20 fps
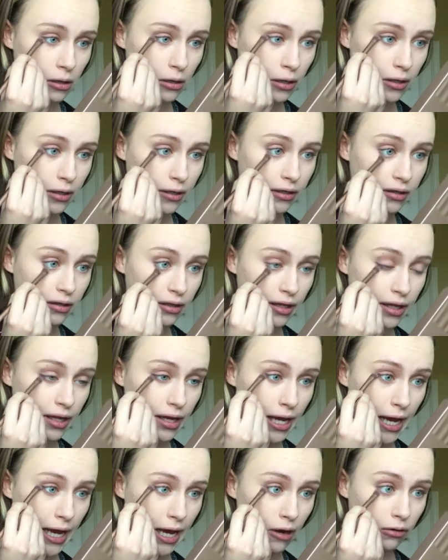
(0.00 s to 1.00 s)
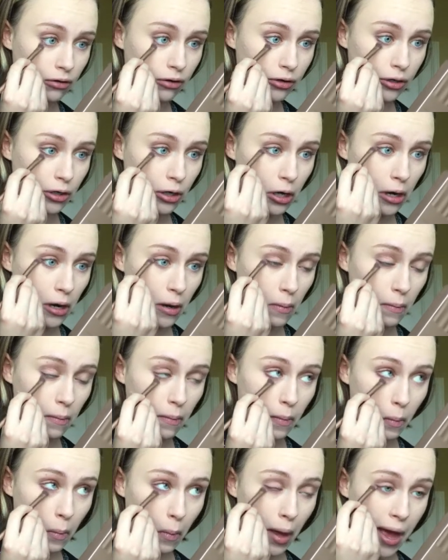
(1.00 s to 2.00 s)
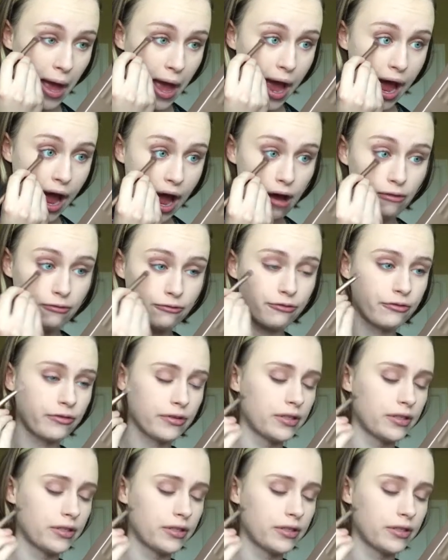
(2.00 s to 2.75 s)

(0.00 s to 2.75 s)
on the outer half,